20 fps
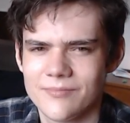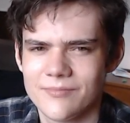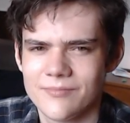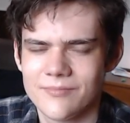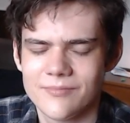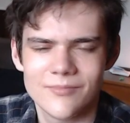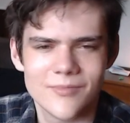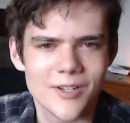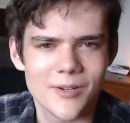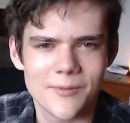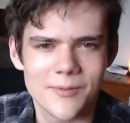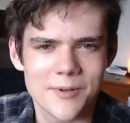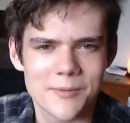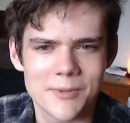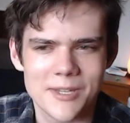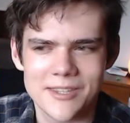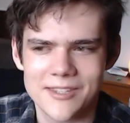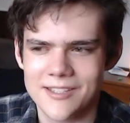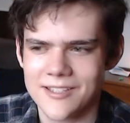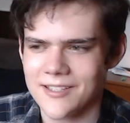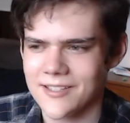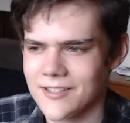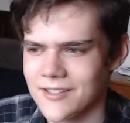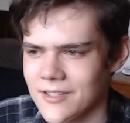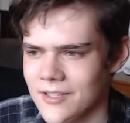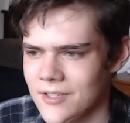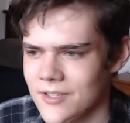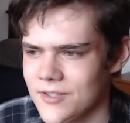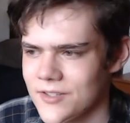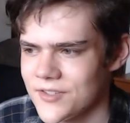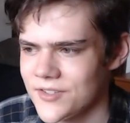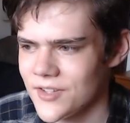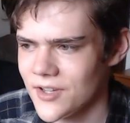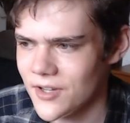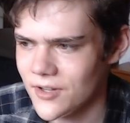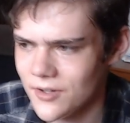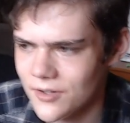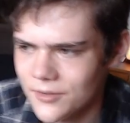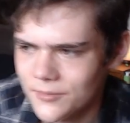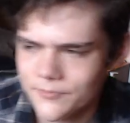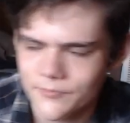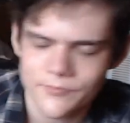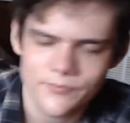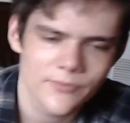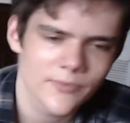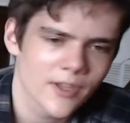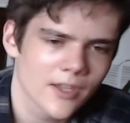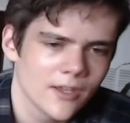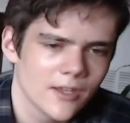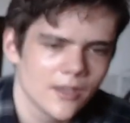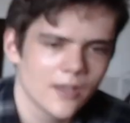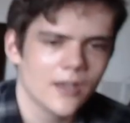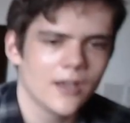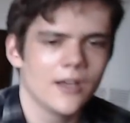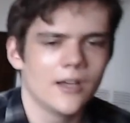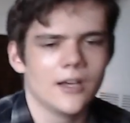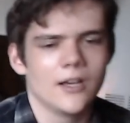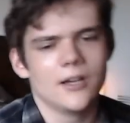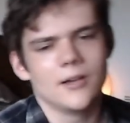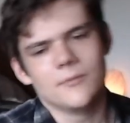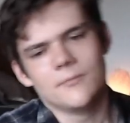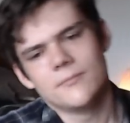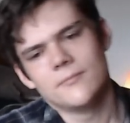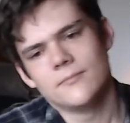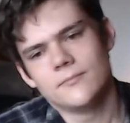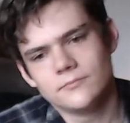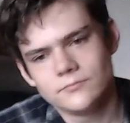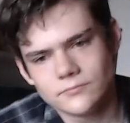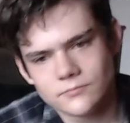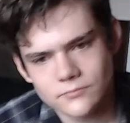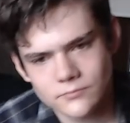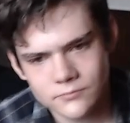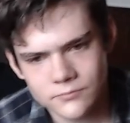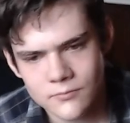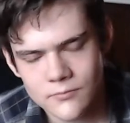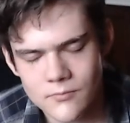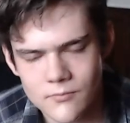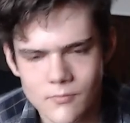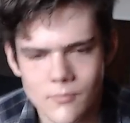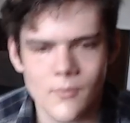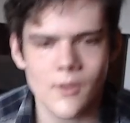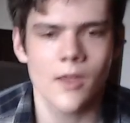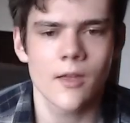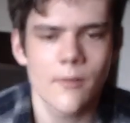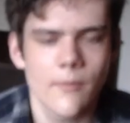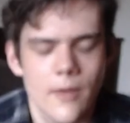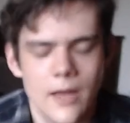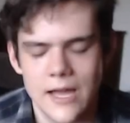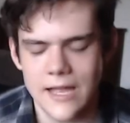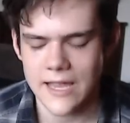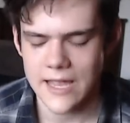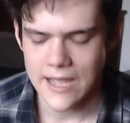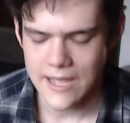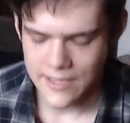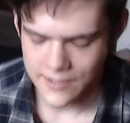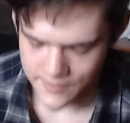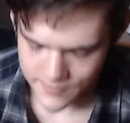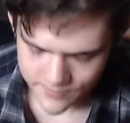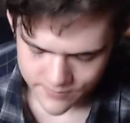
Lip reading: What am I thinking? So, I had